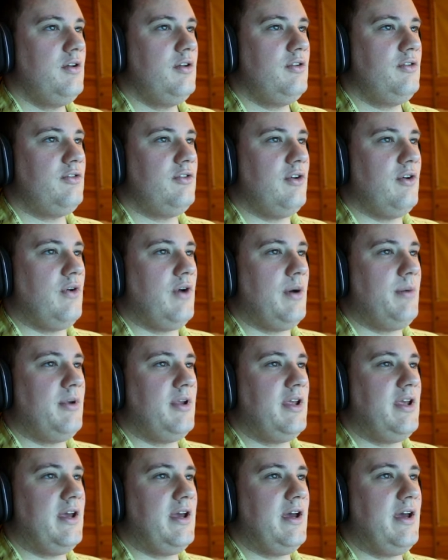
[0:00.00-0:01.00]
So I'm
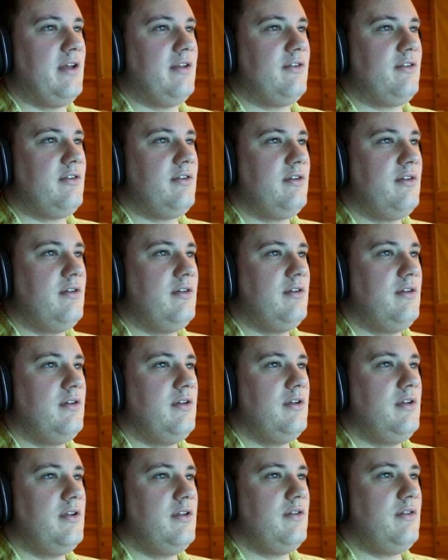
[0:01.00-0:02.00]
gonna get
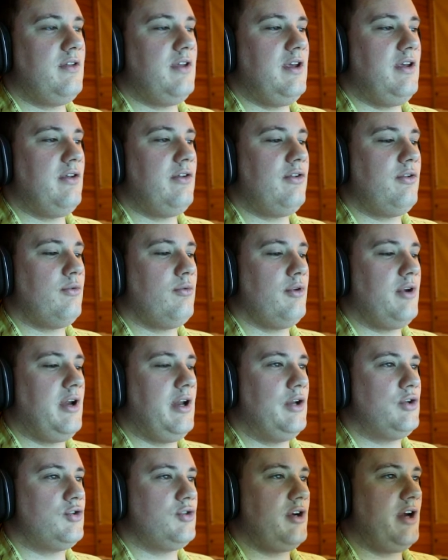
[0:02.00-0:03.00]
these
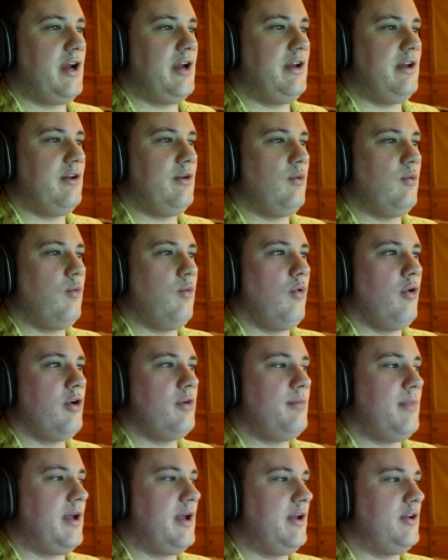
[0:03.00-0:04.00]
3 trained into
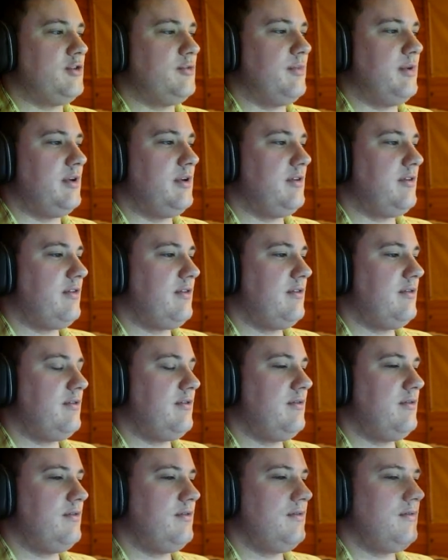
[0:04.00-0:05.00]
ward management.
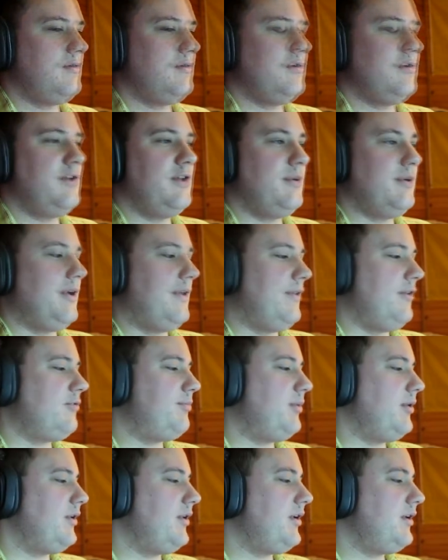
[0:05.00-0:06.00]
You know what, in this
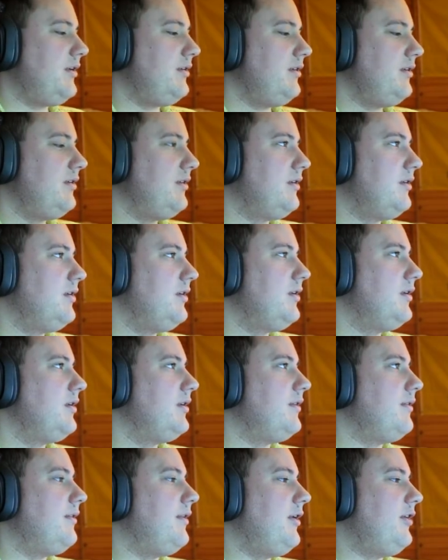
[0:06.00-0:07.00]
building,
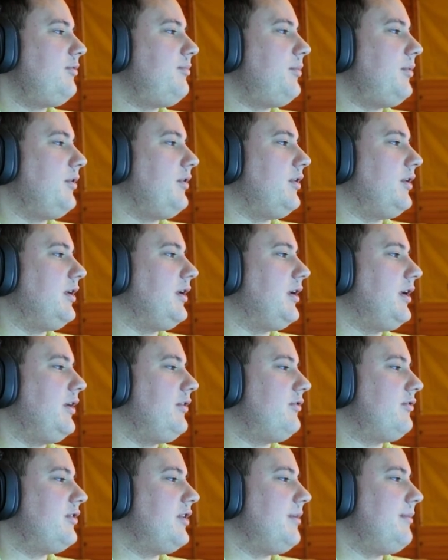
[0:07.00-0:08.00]
This building
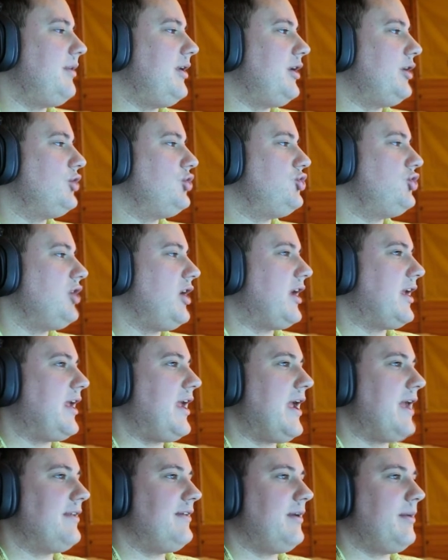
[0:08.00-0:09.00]
is just going to be a
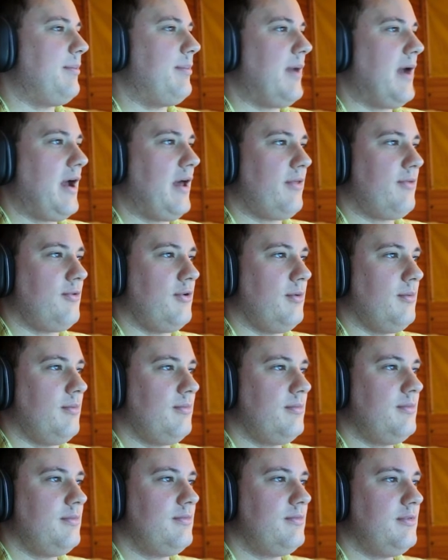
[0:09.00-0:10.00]
gigantic bathroom.
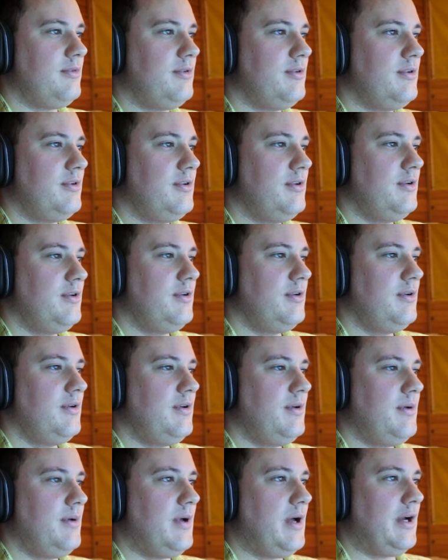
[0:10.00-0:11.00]

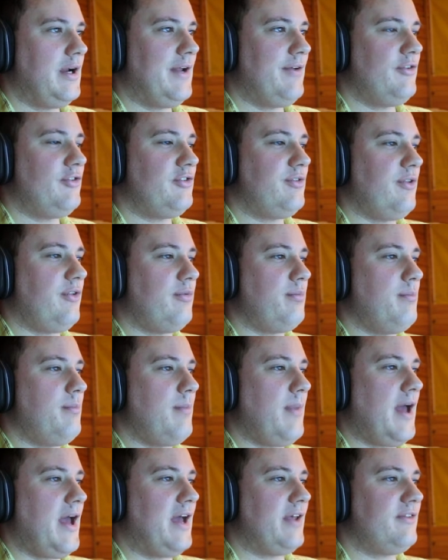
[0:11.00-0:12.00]
And I have just this
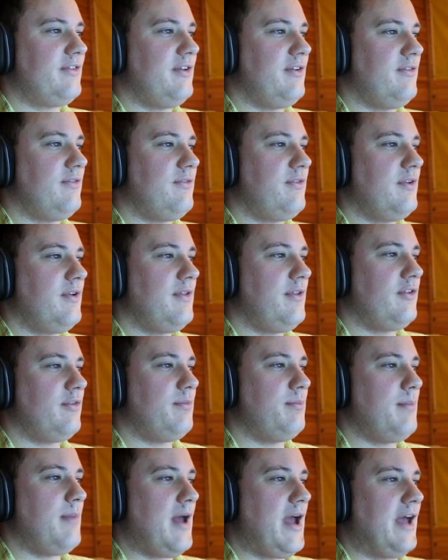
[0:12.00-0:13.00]
massive
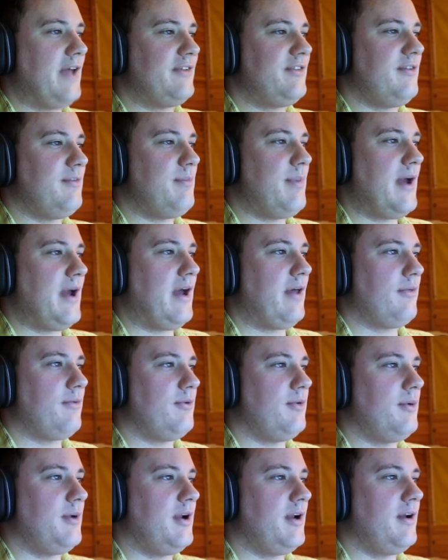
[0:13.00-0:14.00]

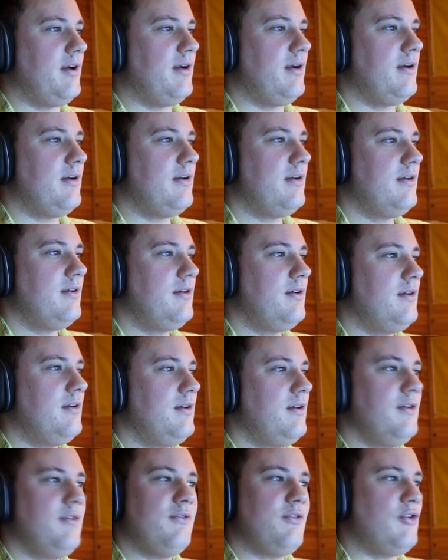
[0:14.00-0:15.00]
bathroom right here.
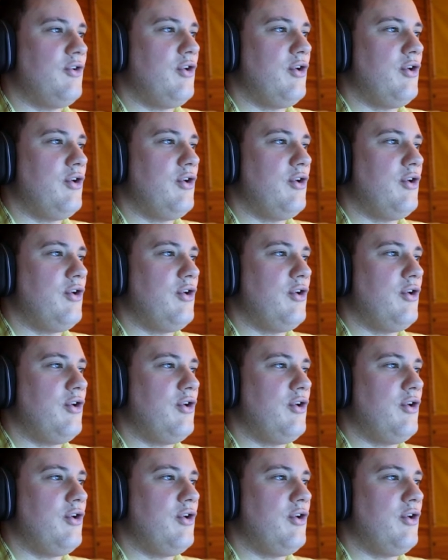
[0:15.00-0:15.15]
For